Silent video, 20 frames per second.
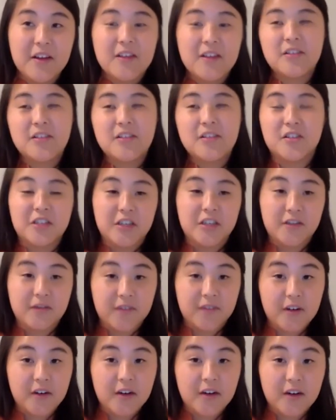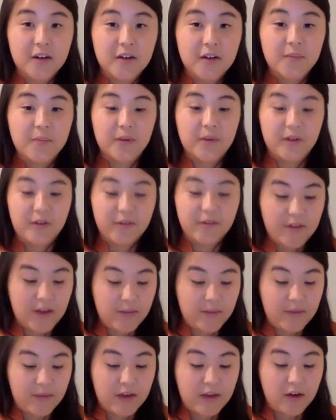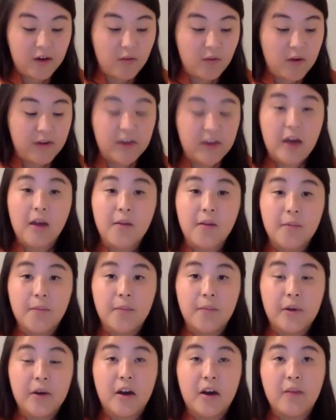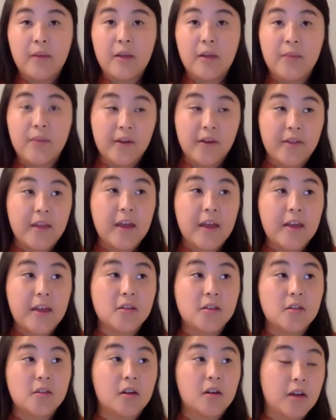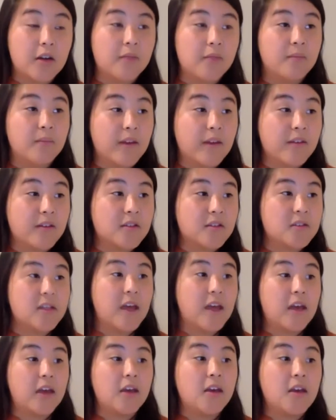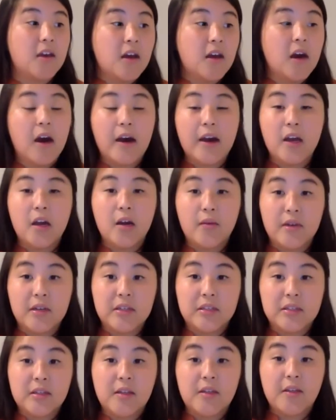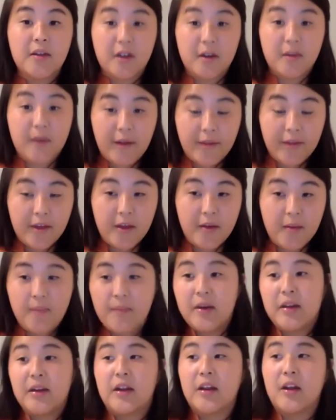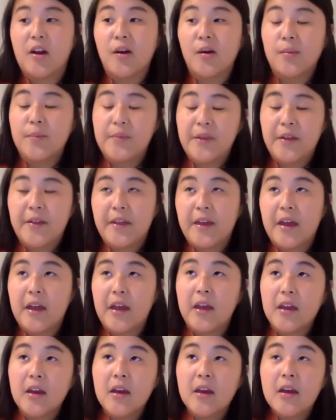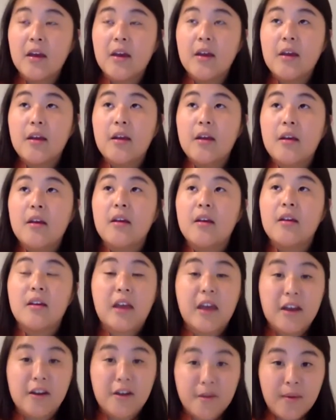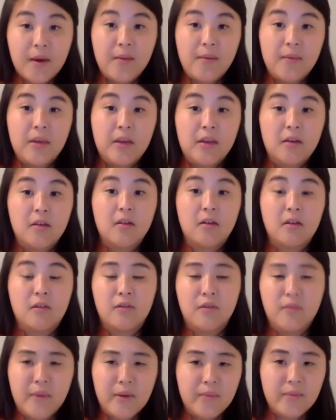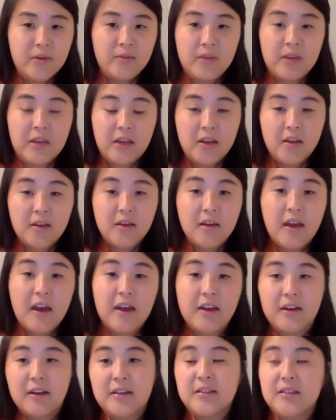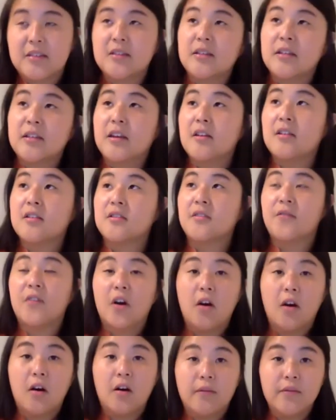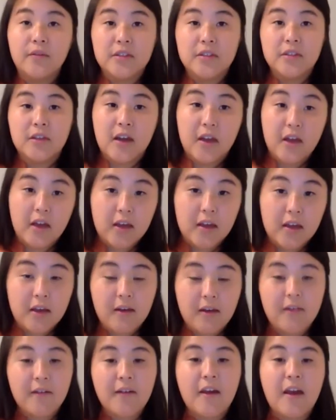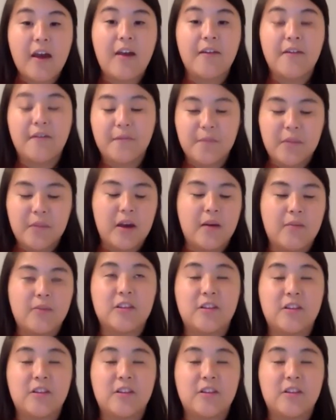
searching for birth family or whatnot. But on my birthdays or on Mother's Day, I always thought about them and I hoped that they cared about me or remembered me. And as the years evolved, I have begun